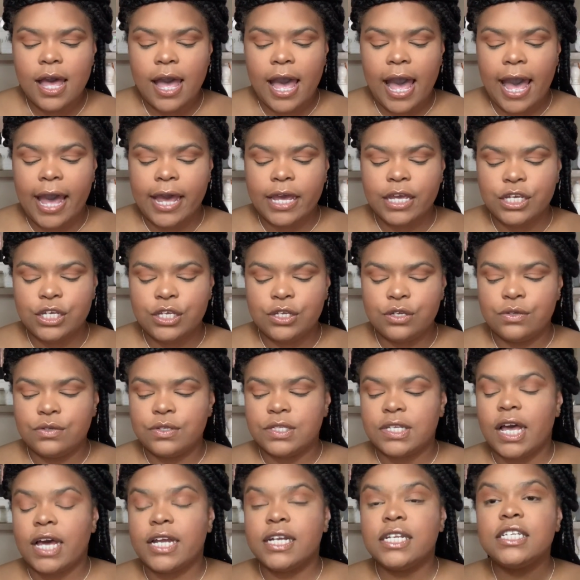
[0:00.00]
I use
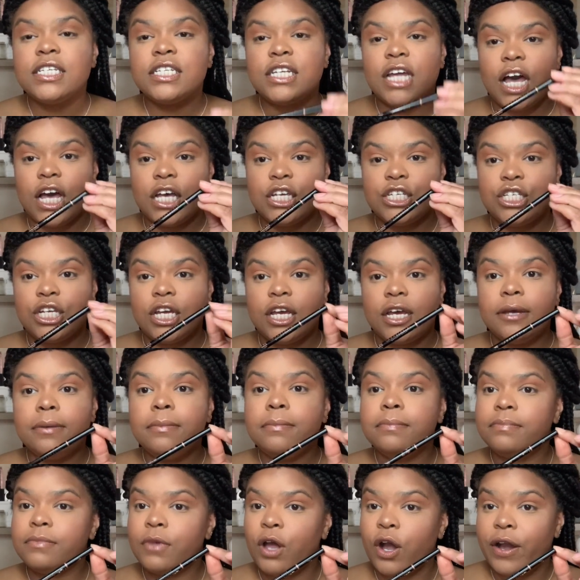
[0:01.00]
Anastasia
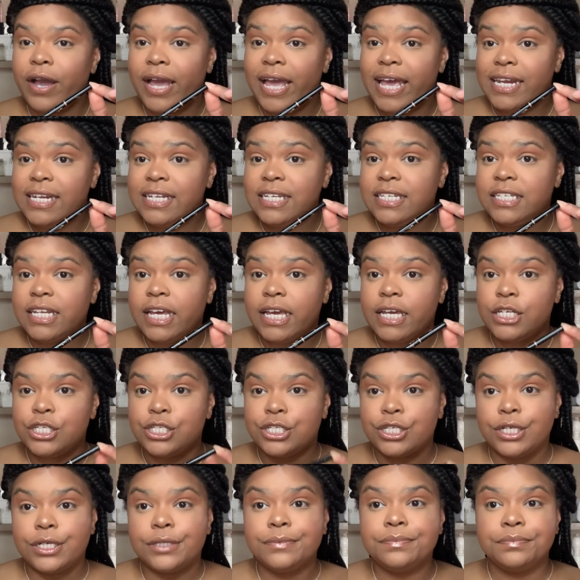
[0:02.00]
or
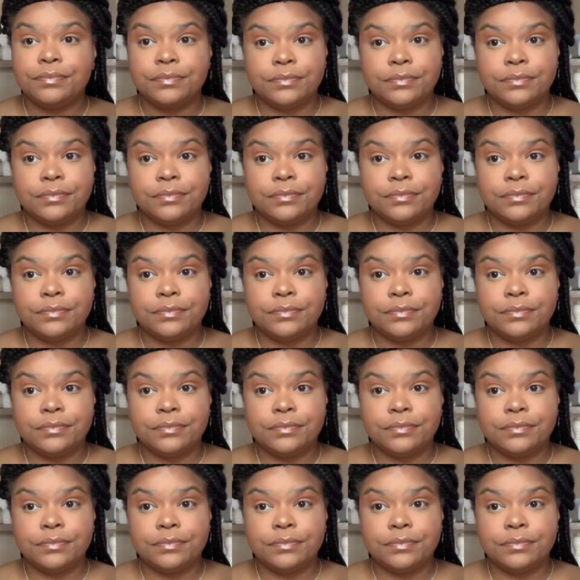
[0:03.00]
Anastasia.